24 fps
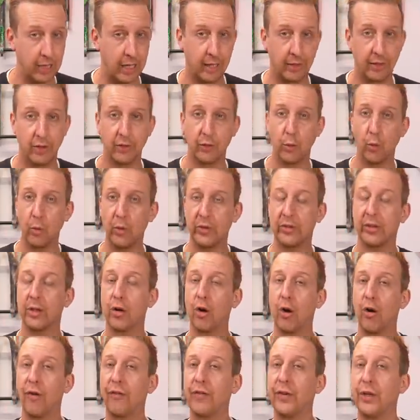of length is always
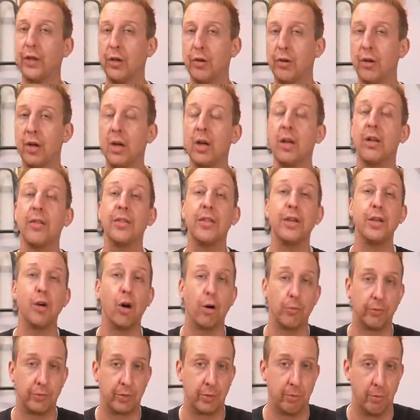going to offer you the
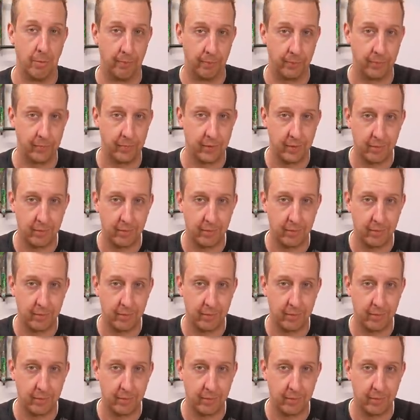optimum.